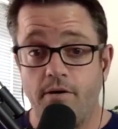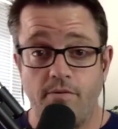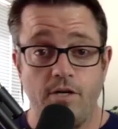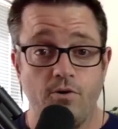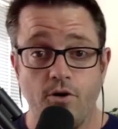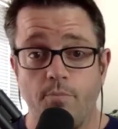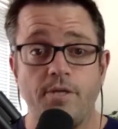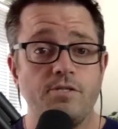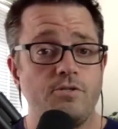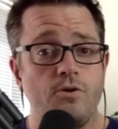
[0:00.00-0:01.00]
You're a
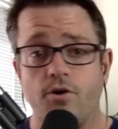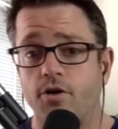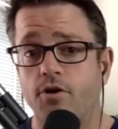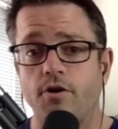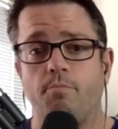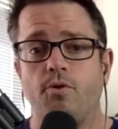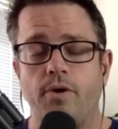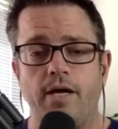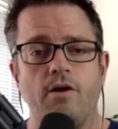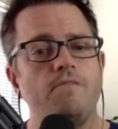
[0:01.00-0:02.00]
business owner, or you're an
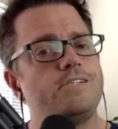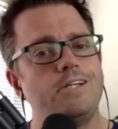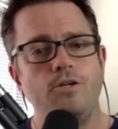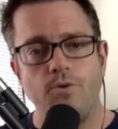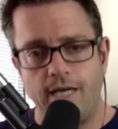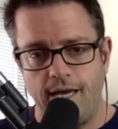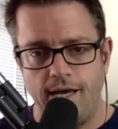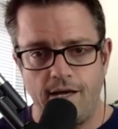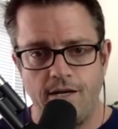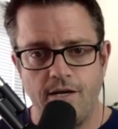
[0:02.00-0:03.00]
employee, and all of a sudden you
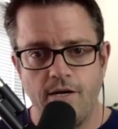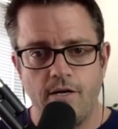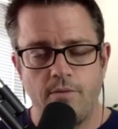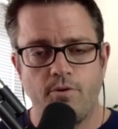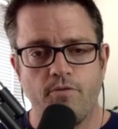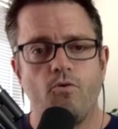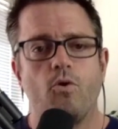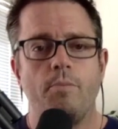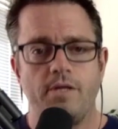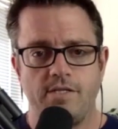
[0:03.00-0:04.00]
can't
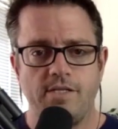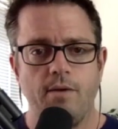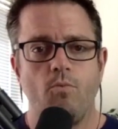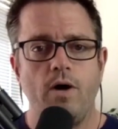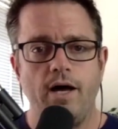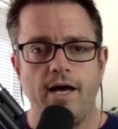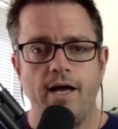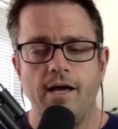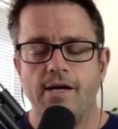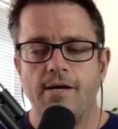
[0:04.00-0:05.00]
perform it the same way.
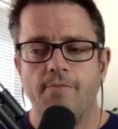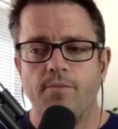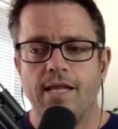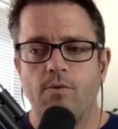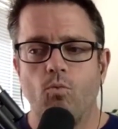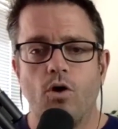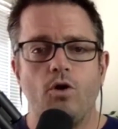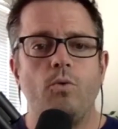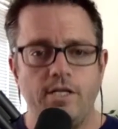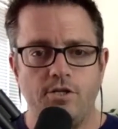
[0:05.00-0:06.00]
What do
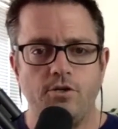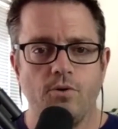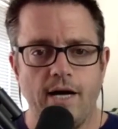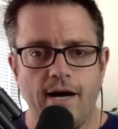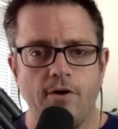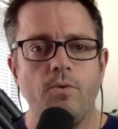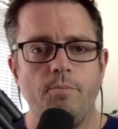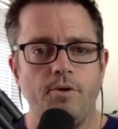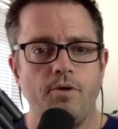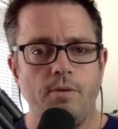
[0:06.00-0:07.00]
we do? How do we
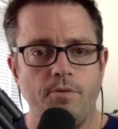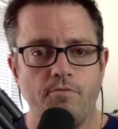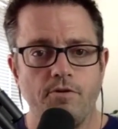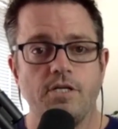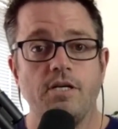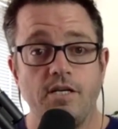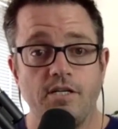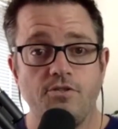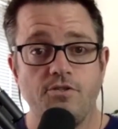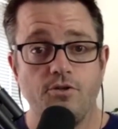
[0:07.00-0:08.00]
build up the
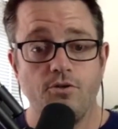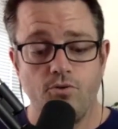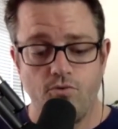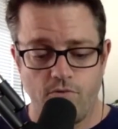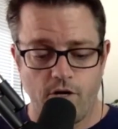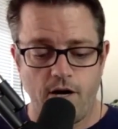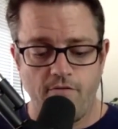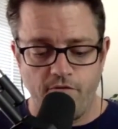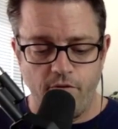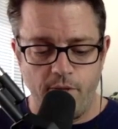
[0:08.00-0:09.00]
resilience to
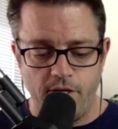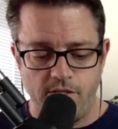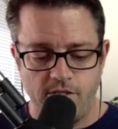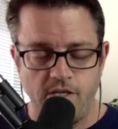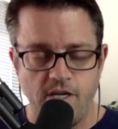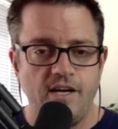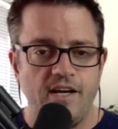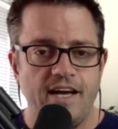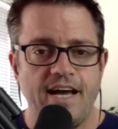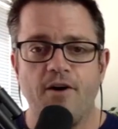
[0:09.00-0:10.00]
recover from this?
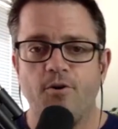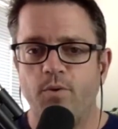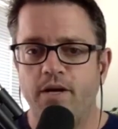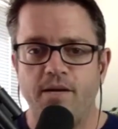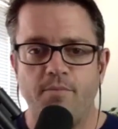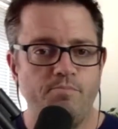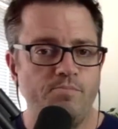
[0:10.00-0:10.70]
How do we